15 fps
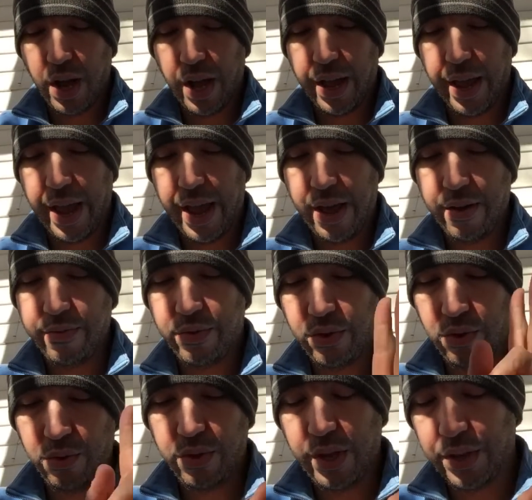I have
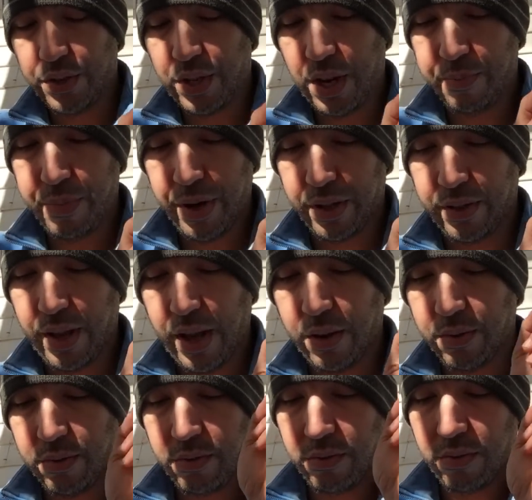two things that I picked out,